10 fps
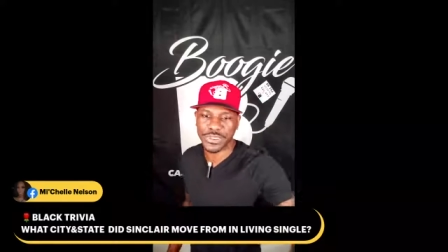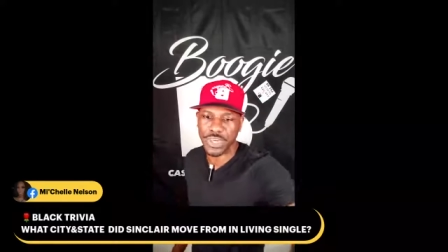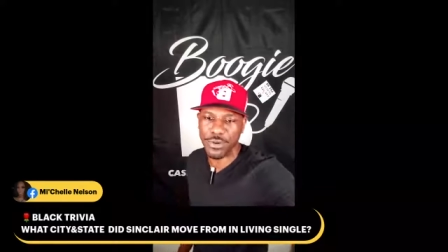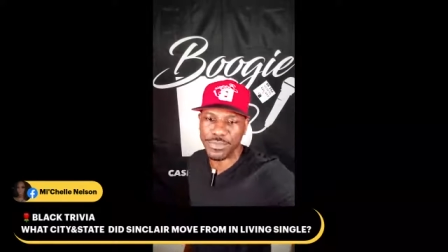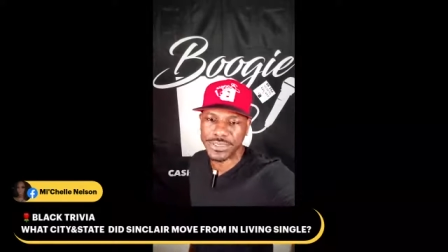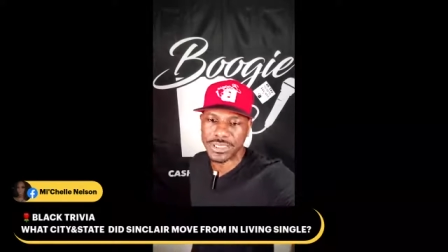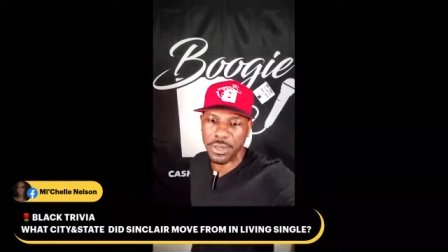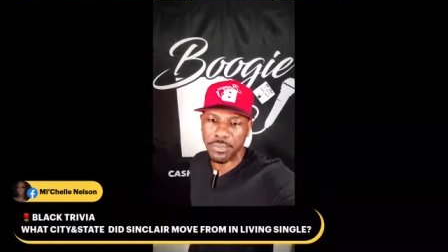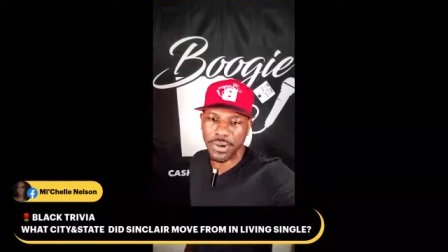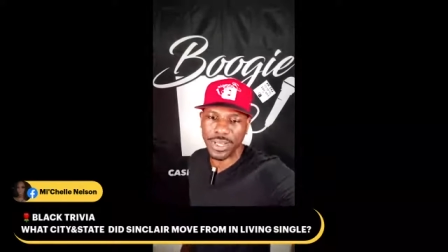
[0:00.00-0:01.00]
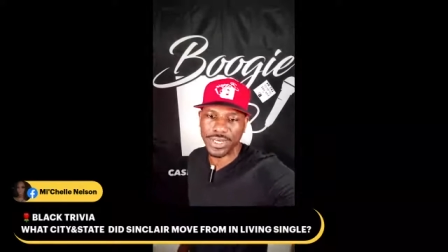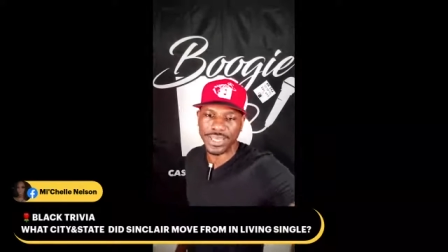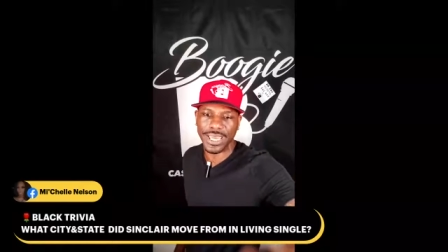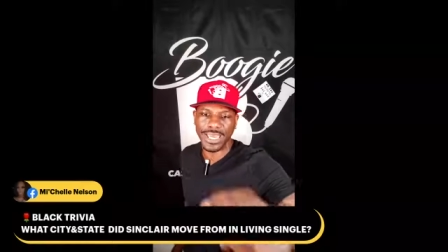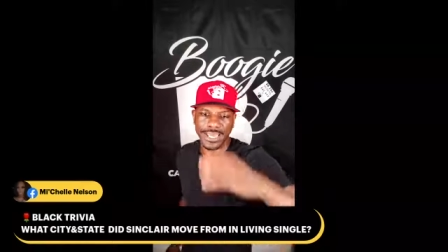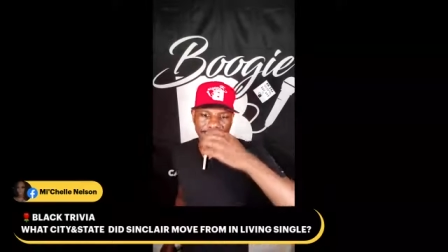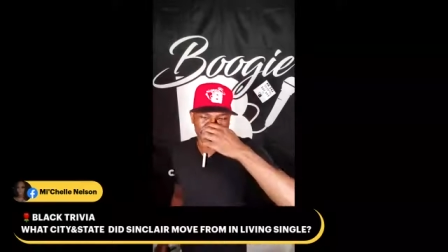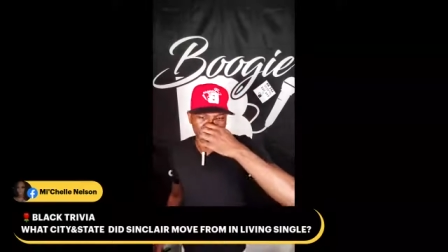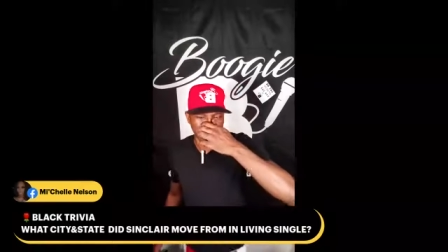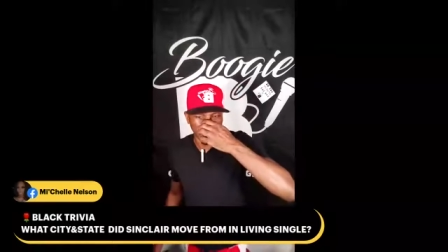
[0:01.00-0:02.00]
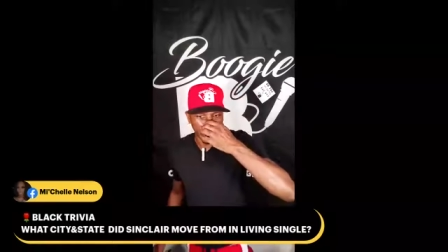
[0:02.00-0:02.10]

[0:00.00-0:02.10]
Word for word: but y'all missing a part of the answer.